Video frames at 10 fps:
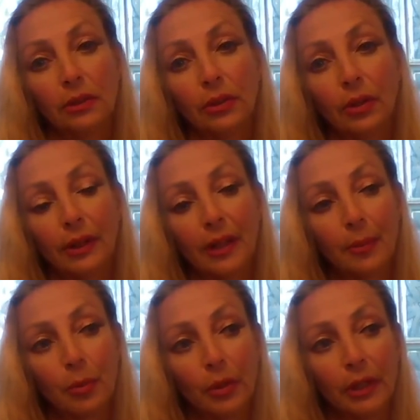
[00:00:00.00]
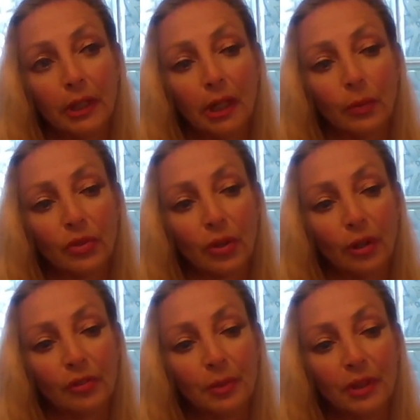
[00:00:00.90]
at that point, and it was
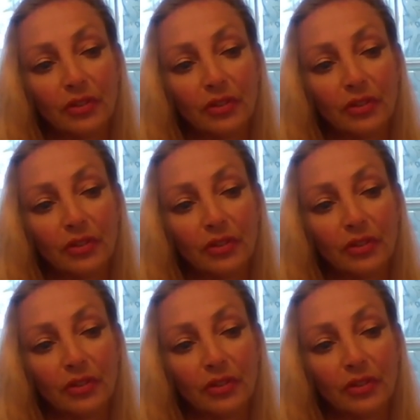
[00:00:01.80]
hard for me to